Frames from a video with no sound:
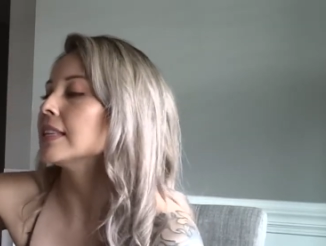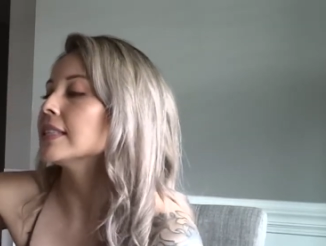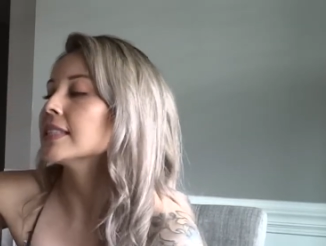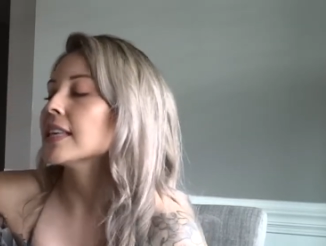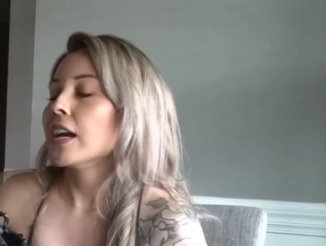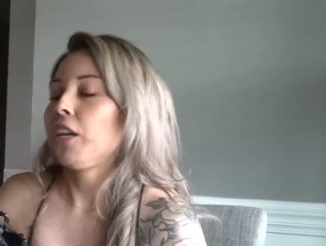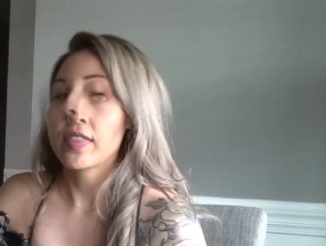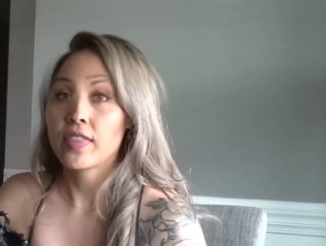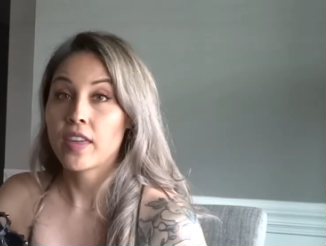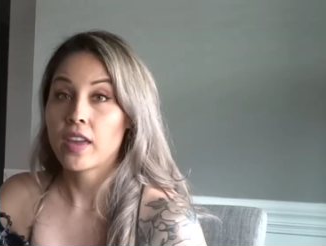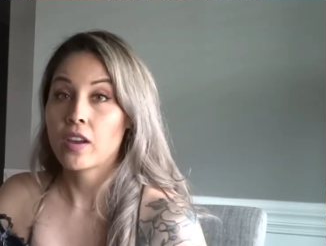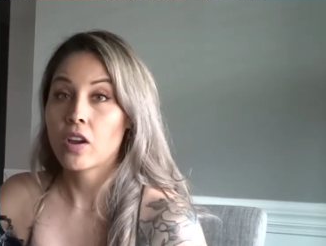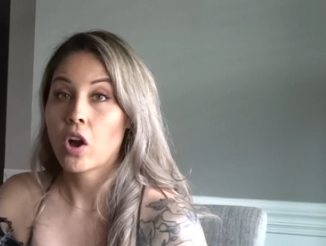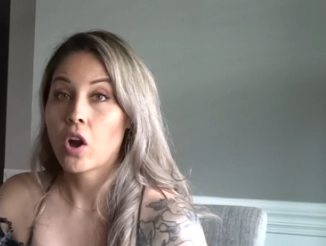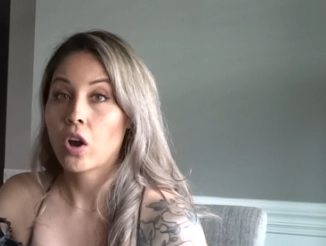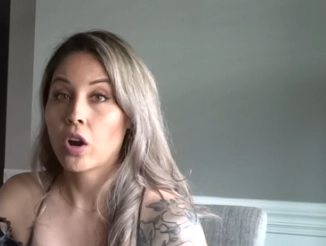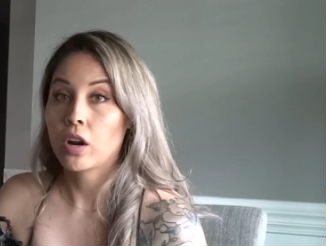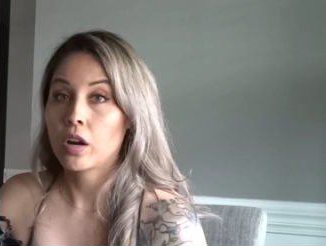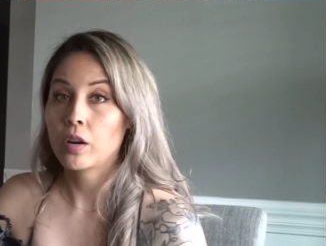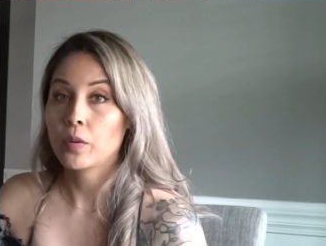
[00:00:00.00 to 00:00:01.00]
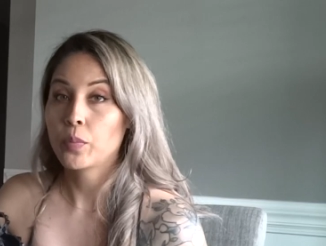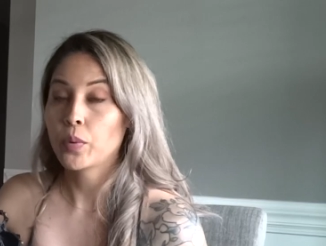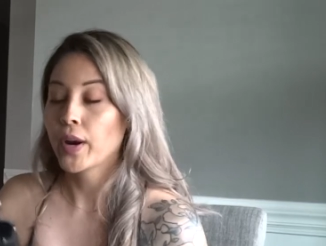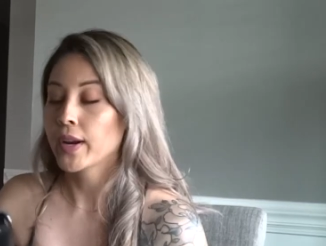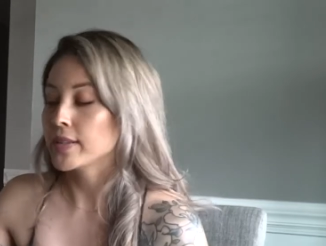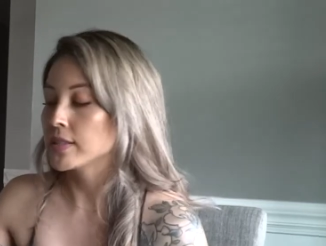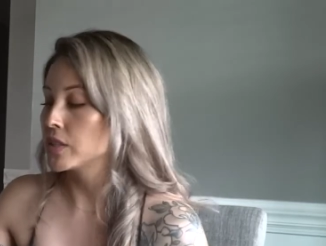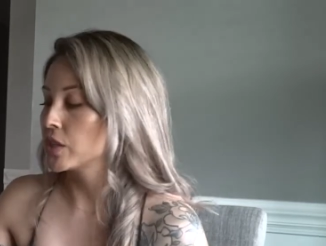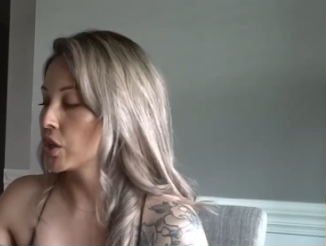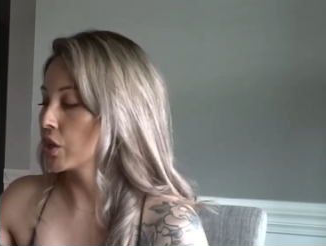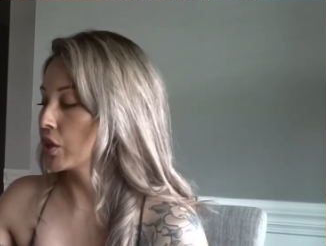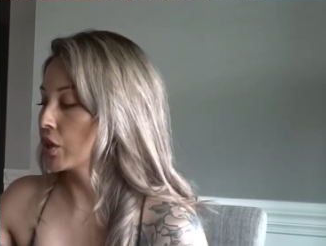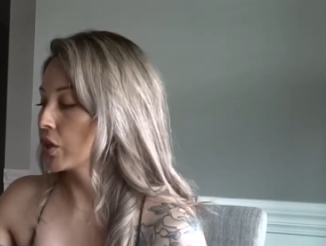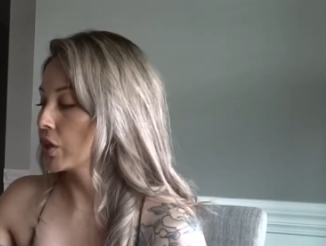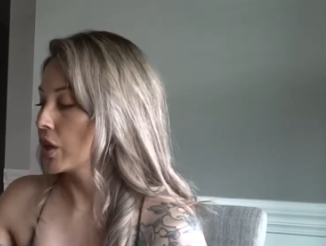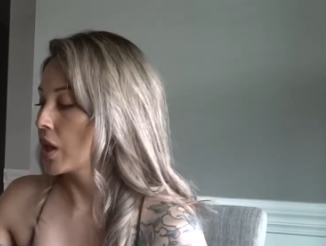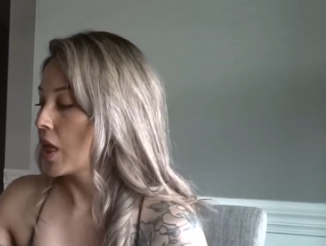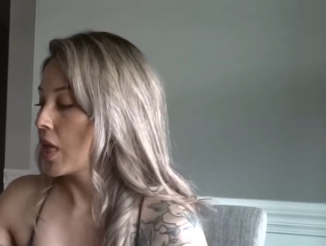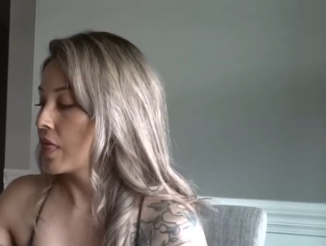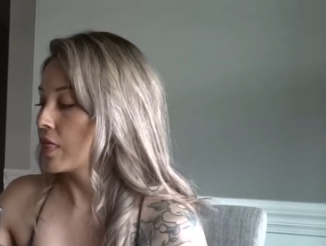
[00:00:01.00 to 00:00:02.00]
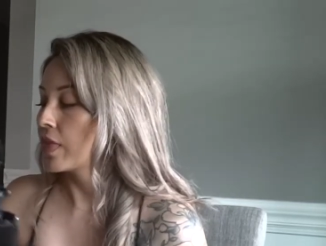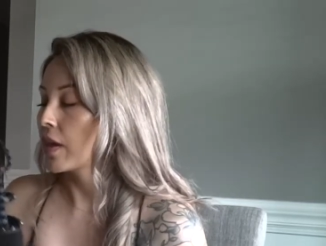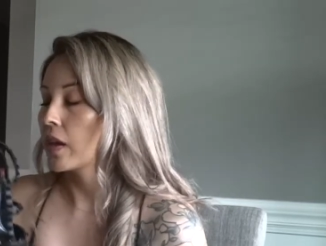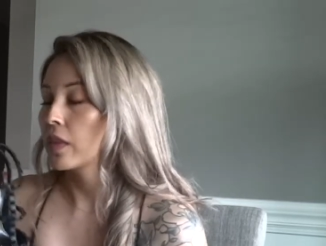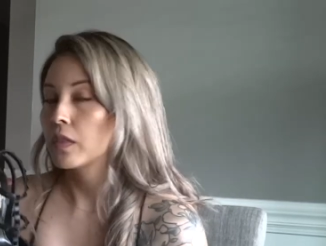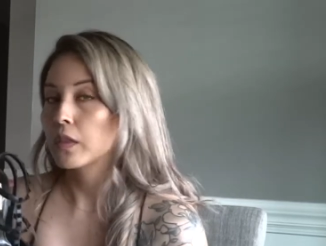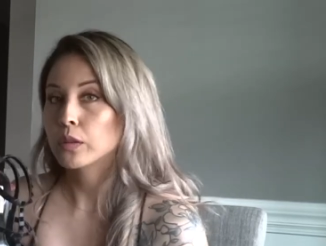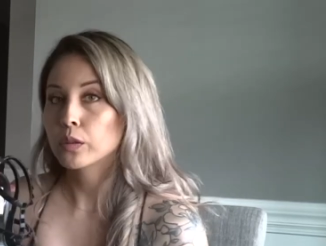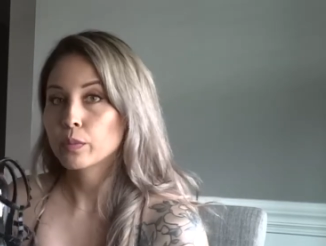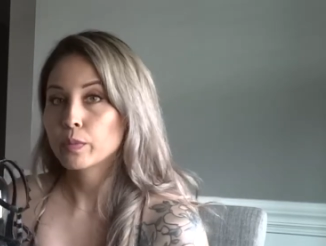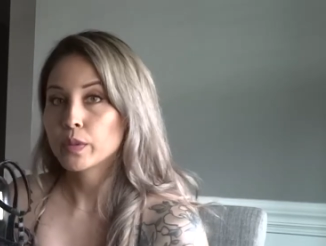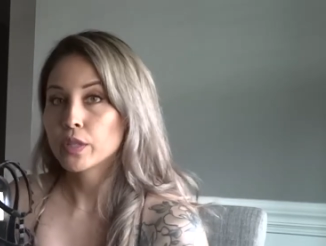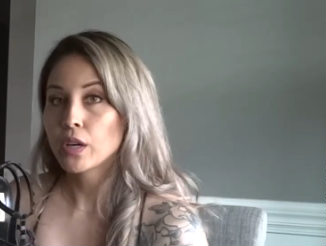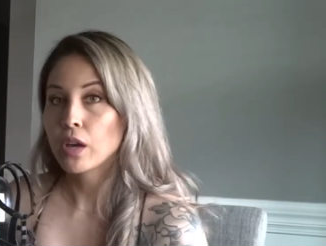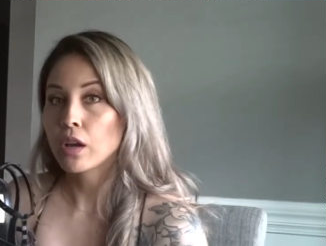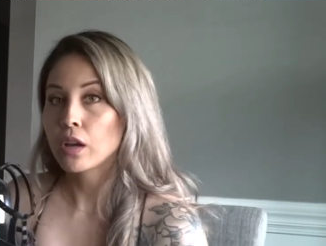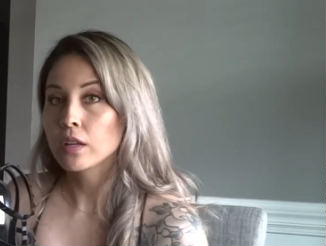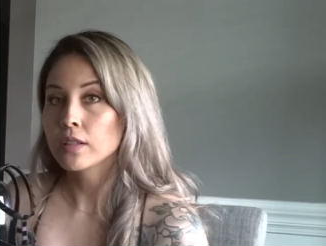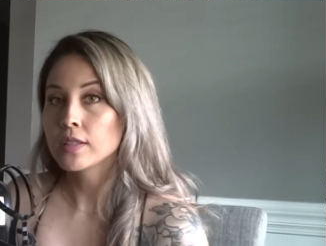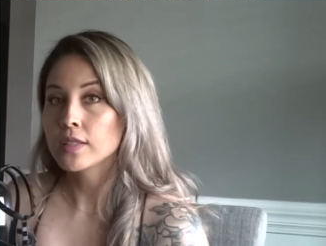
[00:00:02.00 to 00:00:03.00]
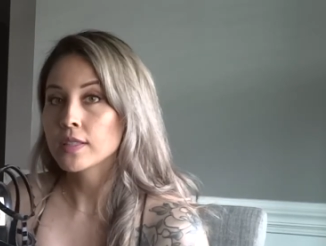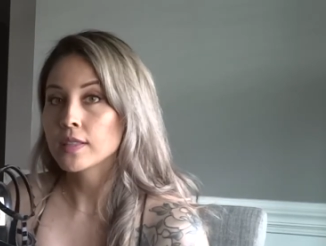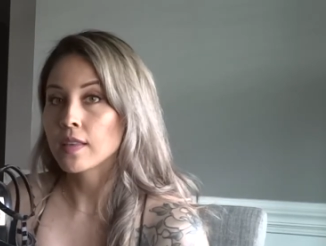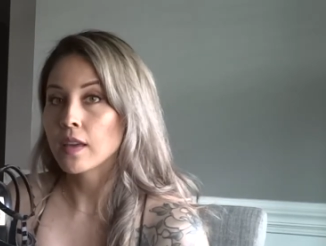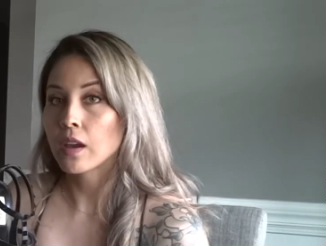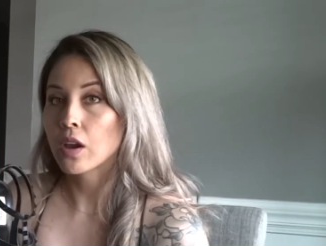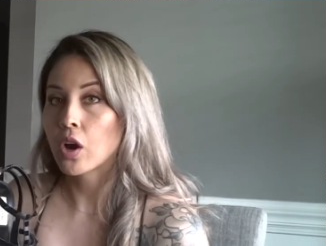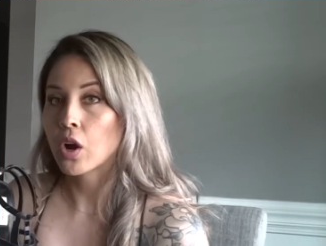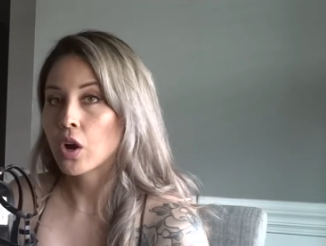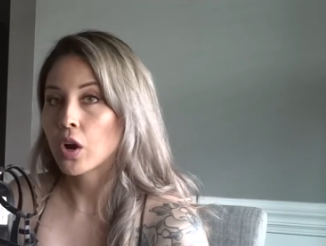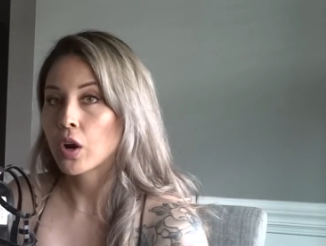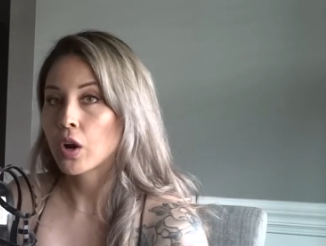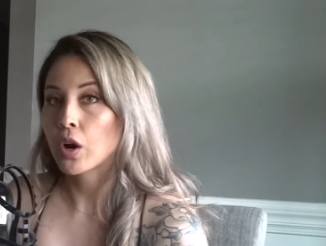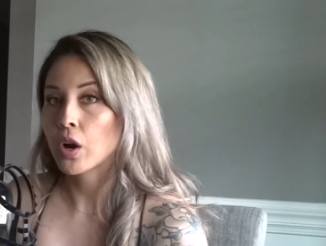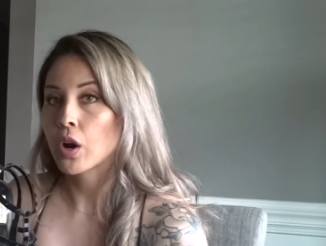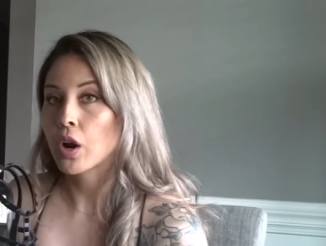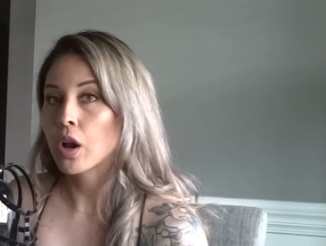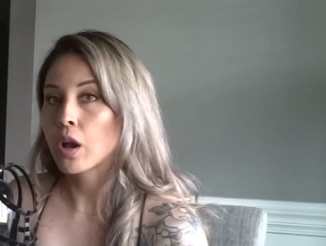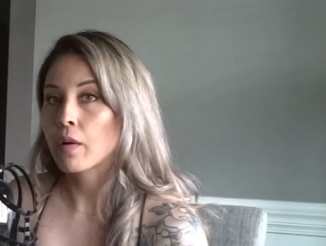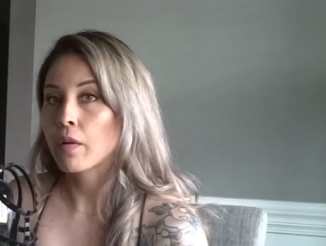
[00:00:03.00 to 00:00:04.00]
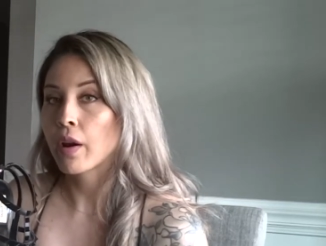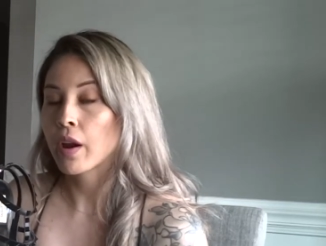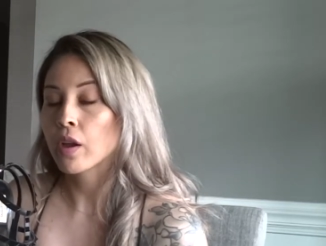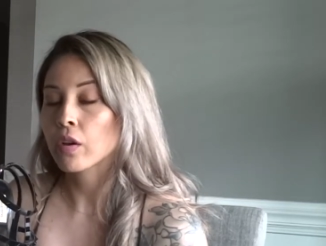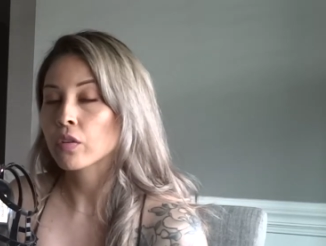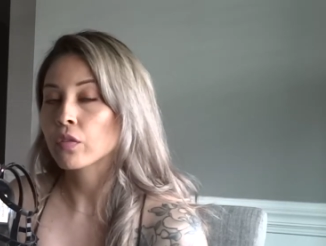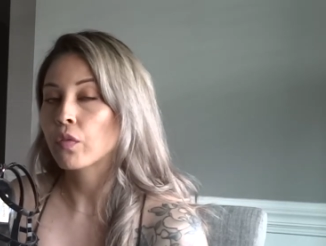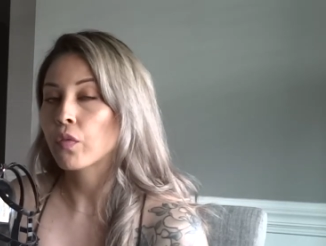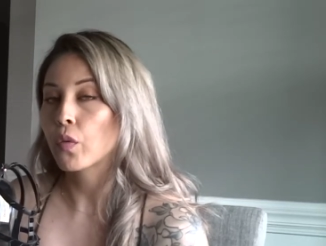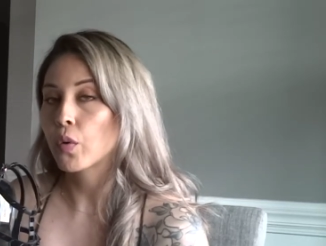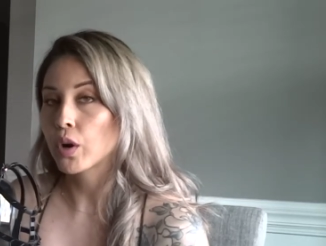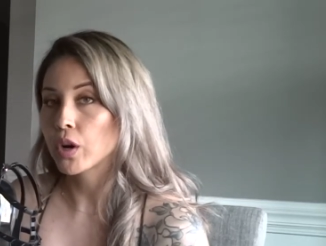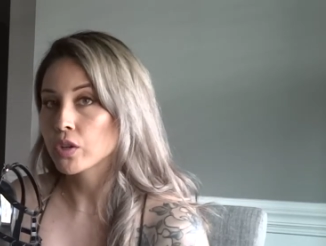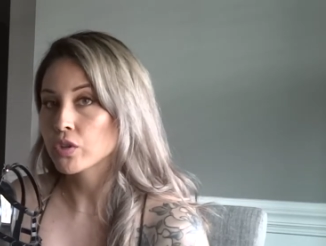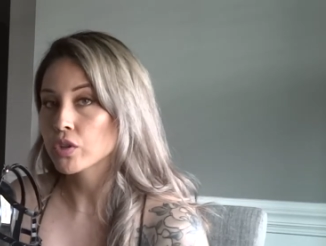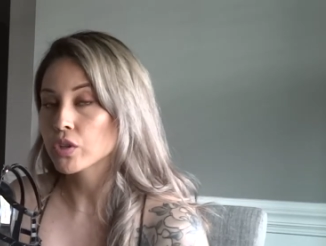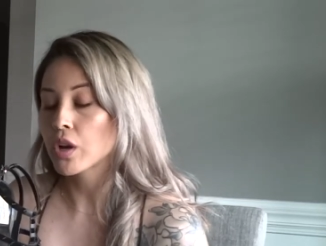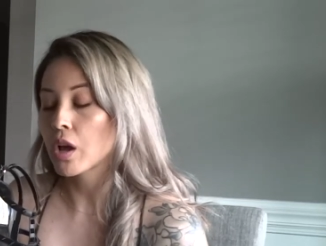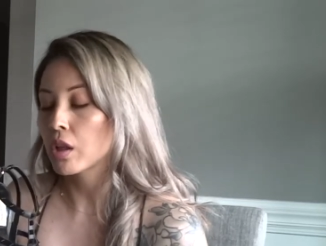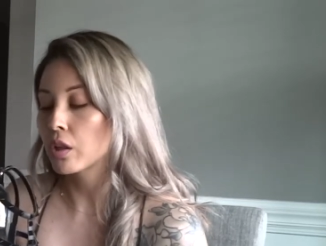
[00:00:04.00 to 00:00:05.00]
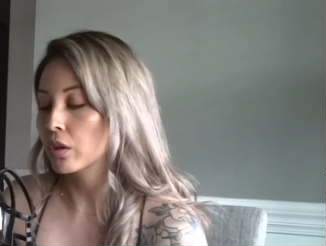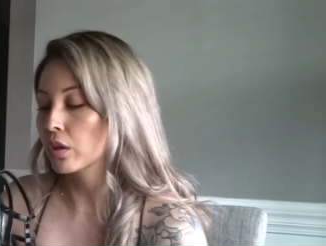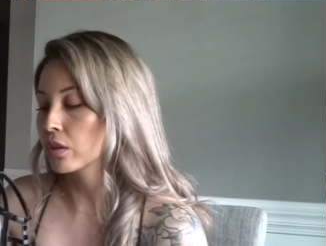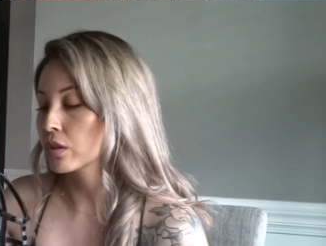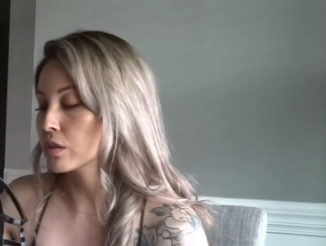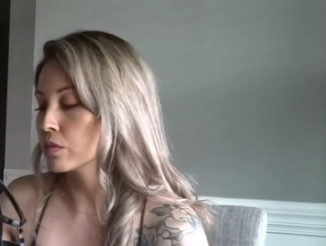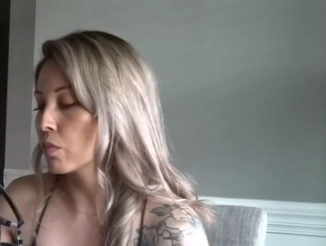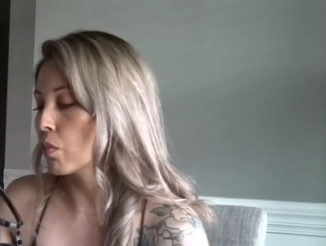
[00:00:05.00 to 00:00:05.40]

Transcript: I know that they are pricier than the Louboutins. They are around $400